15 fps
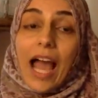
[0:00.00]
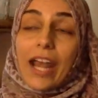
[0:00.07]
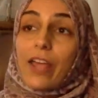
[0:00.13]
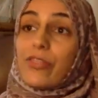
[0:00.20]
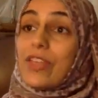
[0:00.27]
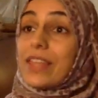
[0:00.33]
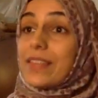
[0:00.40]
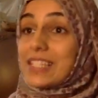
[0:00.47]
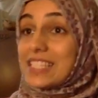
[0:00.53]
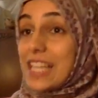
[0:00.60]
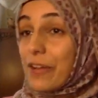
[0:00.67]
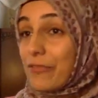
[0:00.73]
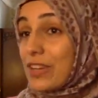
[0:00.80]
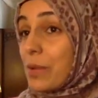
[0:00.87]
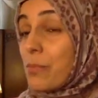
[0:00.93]
And I think this is
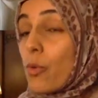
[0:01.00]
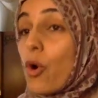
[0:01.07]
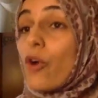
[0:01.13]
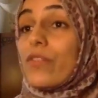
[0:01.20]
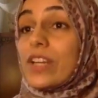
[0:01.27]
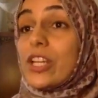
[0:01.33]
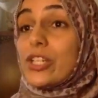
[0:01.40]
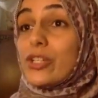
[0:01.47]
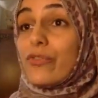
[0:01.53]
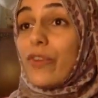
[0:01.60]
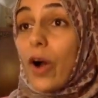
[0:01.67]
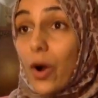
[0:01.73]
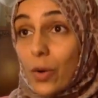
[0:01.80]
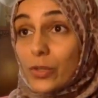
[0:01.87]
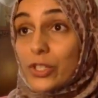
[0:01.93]
definitely more of an issue
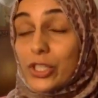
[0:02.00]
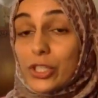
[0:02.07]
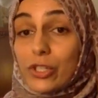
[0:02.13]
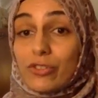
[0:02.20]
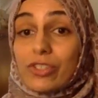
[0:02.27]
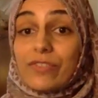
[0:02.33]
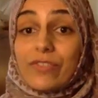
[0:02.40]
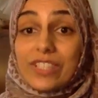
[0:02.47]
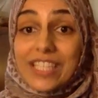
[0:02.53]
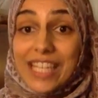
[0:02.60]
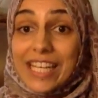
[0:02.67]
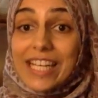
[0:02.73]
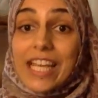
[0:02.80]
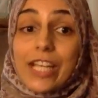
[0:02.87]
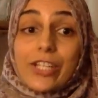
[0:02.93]
for older children, for
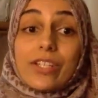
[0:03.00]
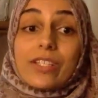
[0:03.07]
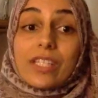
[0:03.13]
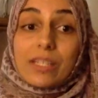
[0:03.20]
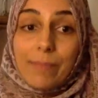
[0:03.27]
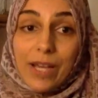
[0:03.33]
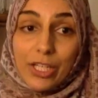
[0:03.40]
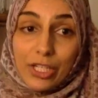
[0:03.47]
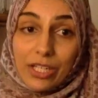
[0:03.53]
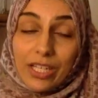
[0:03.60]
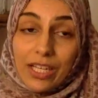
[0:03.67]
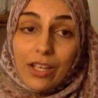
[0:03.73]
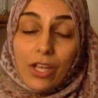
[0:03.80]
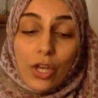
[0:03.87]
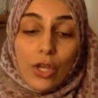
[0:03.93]
teenagers
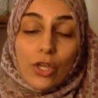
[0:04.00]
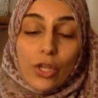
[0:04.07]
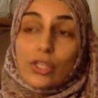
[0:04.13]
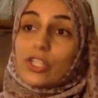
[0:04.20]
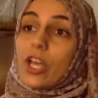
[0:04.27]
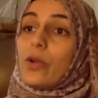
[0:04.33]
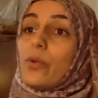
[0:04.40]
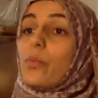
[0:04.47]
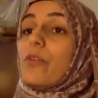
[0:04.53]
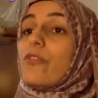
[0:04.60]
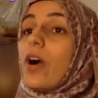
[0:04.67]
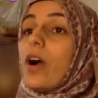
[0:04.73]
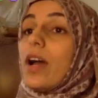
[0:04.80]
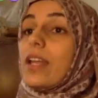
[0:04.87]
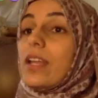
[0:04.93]
especially. So we've
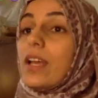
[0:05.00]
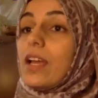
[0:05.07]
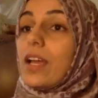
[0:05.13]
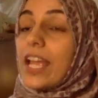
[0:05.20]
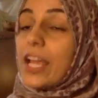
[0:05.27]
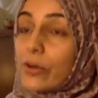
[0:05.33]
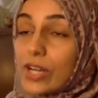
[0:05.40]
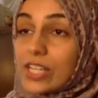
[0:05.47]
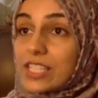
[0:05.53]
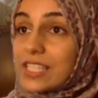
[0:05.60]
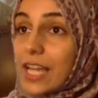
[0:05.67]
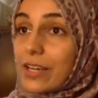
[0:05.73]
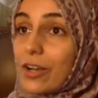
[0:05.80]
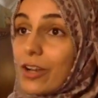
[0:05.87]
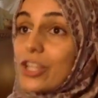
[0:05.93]
got an increase in
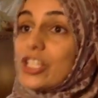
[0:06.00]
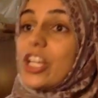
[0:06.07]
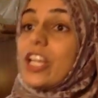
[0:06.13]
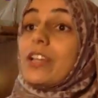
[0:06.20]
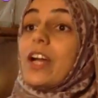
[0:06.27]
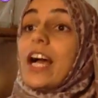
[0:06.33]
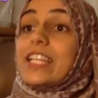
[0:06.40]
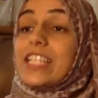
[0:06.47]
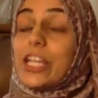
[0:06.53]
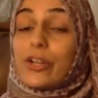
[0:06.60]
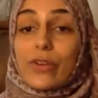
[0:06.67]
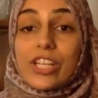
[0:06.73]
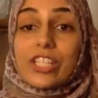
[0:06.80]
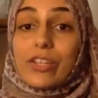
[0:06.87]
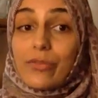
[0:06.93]
technology, a
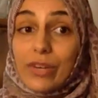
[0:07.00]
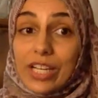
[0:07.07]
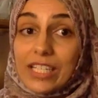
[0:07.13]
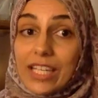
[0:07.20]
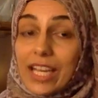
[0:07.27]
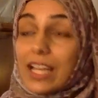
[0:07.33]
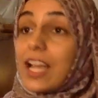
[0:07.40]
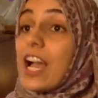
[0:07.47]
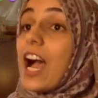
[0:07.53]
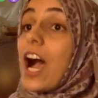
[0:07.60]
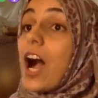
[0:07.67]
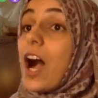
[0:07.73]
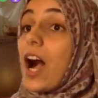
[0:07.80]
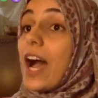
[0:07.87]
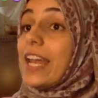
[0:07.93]
decrease in reading,
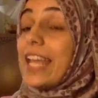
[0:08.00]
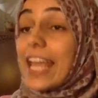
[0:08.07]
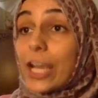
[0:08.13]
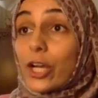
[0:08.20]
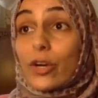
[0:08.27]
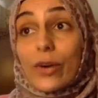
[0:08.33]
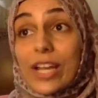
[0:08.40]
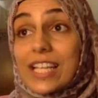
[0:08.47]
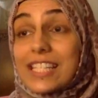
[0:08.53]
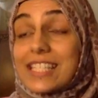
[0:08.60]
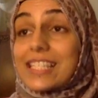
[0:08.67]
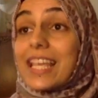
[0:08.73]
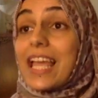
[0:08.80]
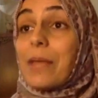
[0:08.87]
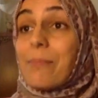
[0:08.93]
an
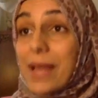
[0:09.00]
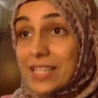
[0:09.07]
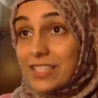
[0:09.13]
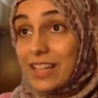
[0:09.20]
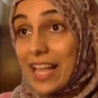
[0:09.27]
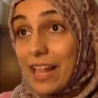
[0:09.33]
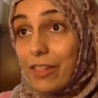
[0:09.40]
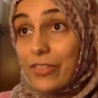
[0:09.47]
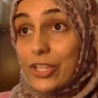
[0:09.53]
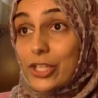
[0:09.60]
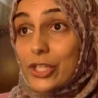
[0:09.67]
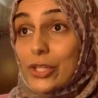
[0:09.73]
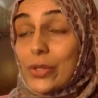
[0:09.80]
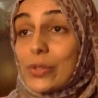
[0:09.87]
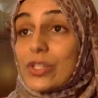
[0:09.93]
increase in mental health
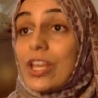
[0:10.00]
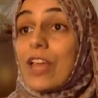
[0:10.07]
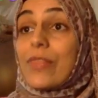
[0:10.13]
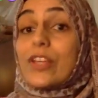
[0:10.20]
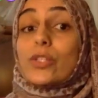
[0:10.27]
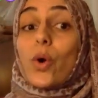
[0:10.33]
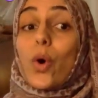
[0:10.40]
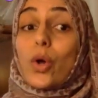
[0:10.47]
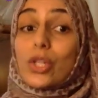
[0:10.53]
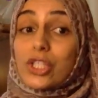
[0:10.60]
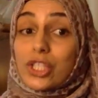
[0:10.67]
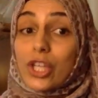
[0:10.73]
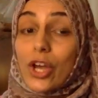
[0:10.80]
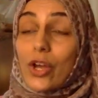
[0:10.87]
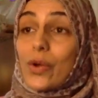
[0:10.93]
issues. There's
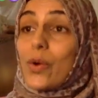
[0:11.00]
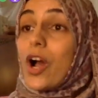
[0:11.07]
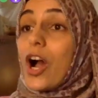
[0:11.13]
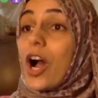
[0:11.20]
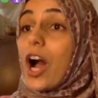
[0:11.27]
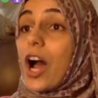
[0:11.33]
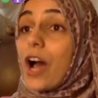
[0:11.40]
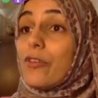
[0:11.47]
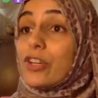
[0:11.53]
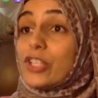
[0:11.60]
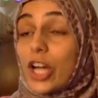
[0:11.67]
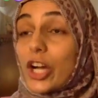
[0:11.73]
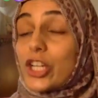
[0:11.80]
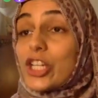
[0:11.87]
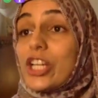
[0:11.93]
also a
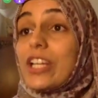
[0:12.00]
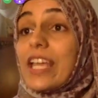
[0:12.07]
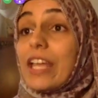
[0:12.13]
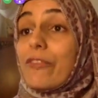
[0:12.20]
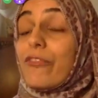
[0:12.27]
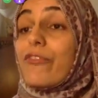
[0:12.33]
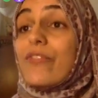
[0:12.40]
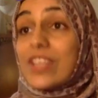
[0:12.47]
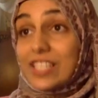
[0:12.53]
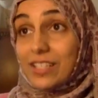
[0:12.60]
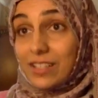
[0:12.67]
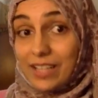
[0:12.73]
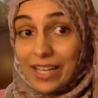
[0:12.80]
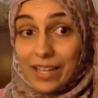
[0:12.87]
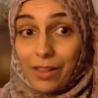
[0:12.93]
reduction in
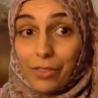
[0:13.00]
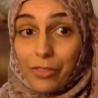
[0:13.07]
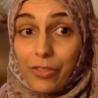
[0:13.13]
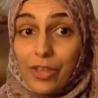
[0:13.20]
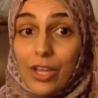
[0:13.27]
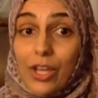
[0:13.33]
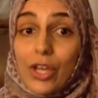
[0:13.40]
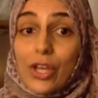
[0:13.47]
physical health.